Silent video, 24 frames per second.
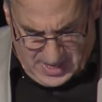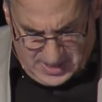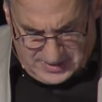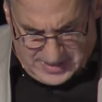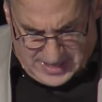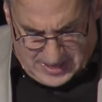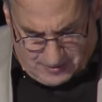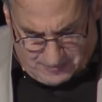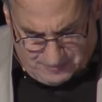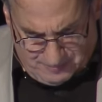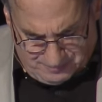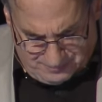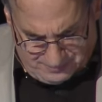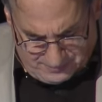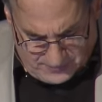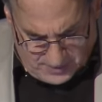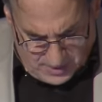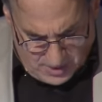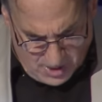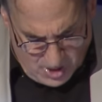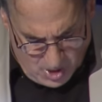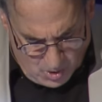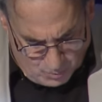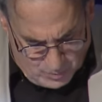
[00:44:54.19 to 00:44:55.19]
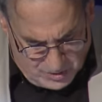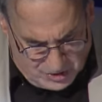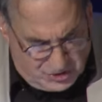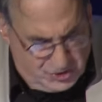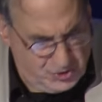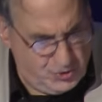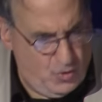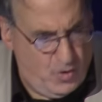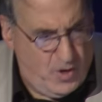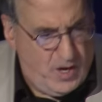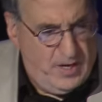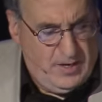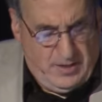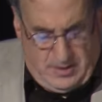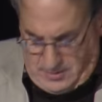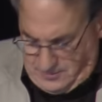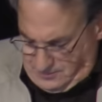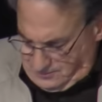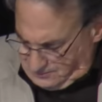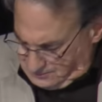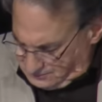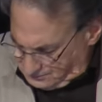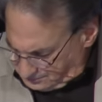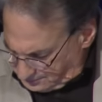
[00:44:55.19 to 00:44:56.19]
Now, we saw
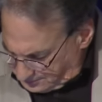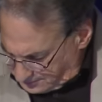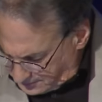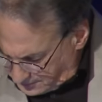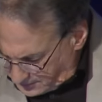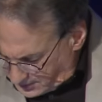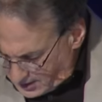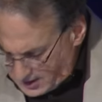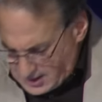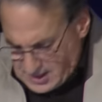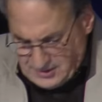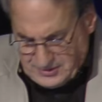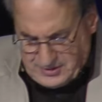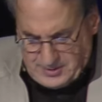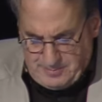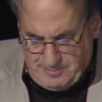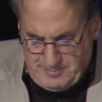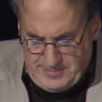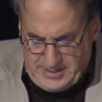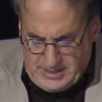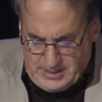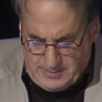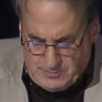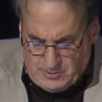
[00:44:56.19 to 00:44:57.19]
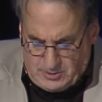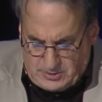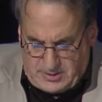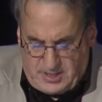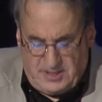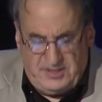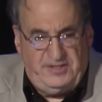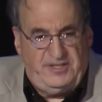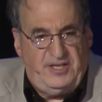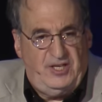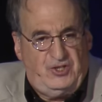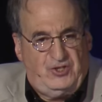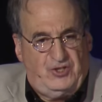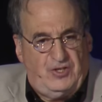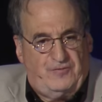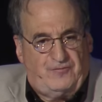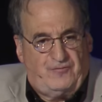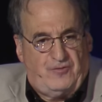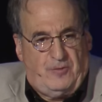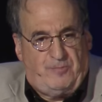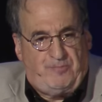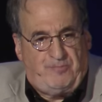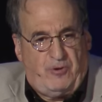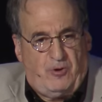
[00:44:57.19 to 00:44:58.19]
the minimal condition
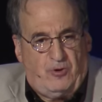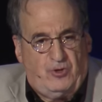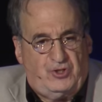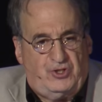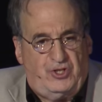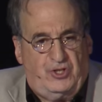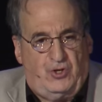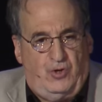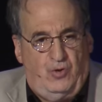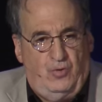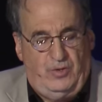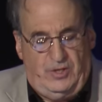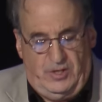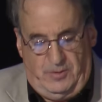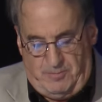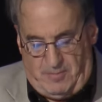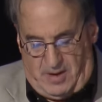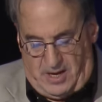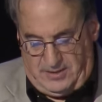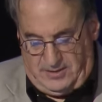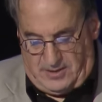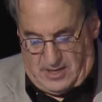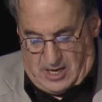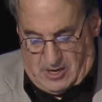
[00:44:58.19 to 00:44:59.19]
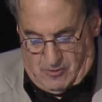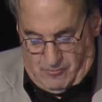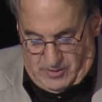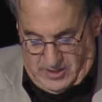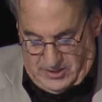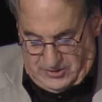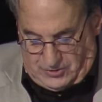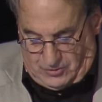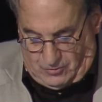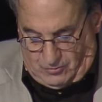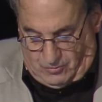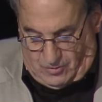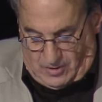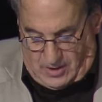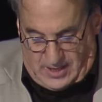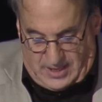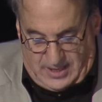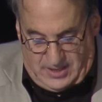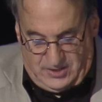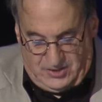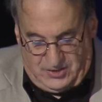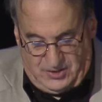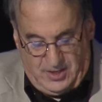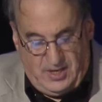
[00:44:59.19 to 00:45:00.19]
for a persecuted minority to
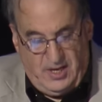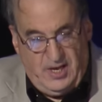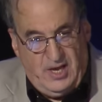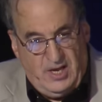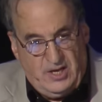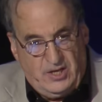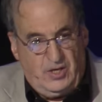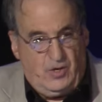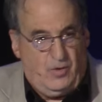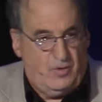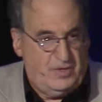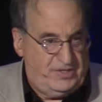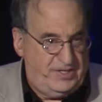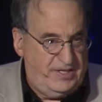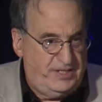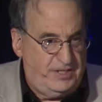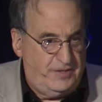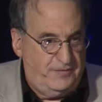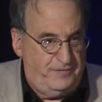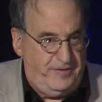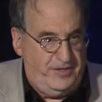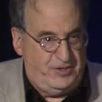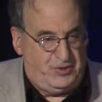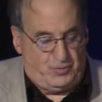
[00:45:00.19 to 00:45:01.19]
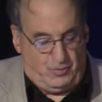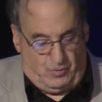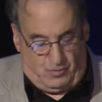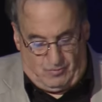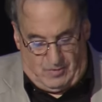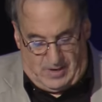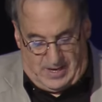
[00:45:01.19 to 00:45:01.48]
rise, you know, is individual